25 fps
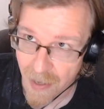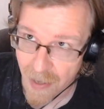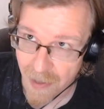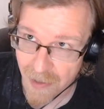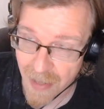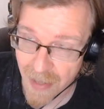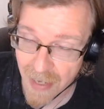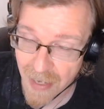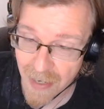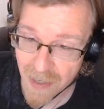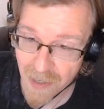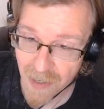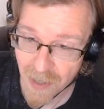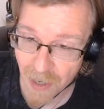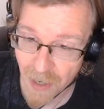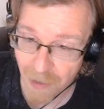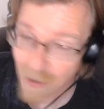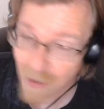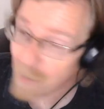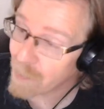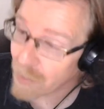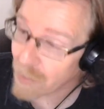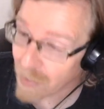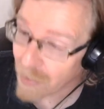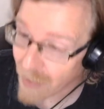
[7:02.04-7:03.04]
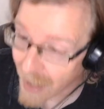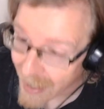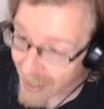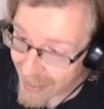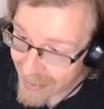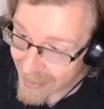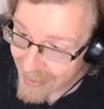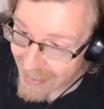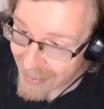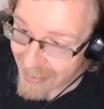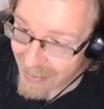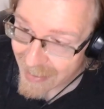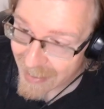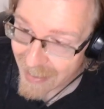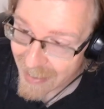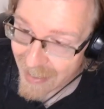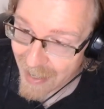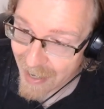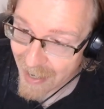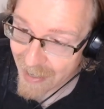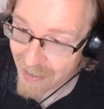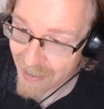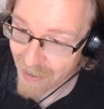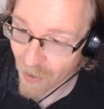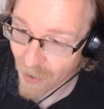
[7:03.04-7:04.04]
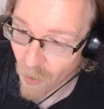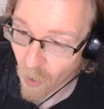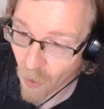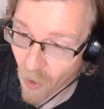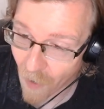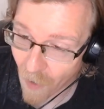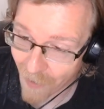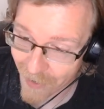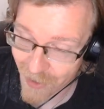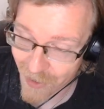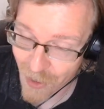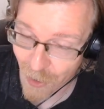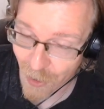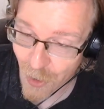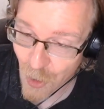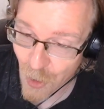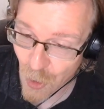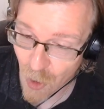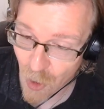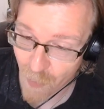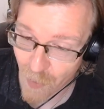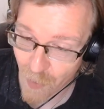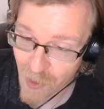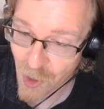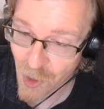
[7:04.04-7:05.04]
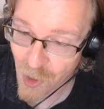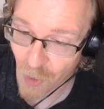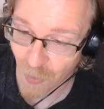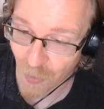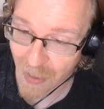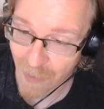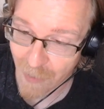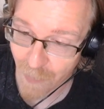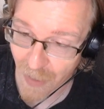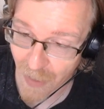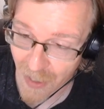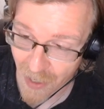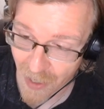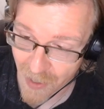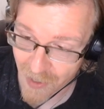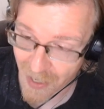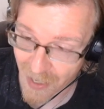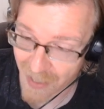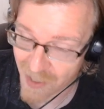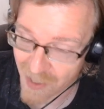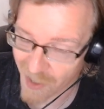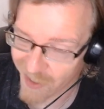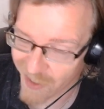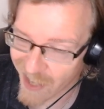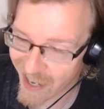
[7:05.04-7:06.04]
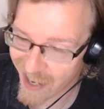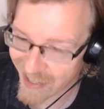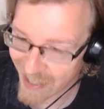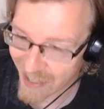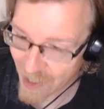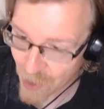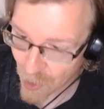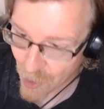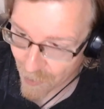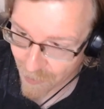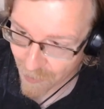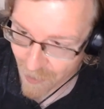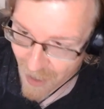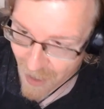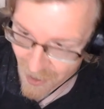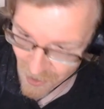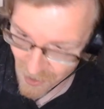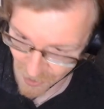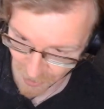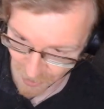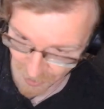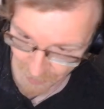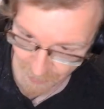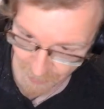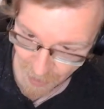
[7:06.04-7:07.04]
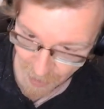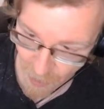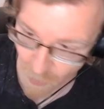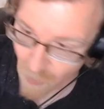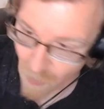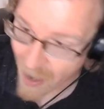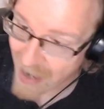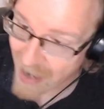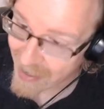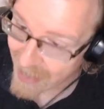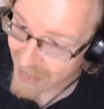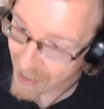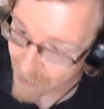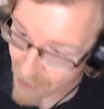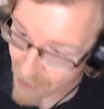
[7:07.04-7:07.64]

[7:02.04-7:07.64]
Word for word: things that are implied in it that don't show screen, because that's a lot easier for us to you know, write an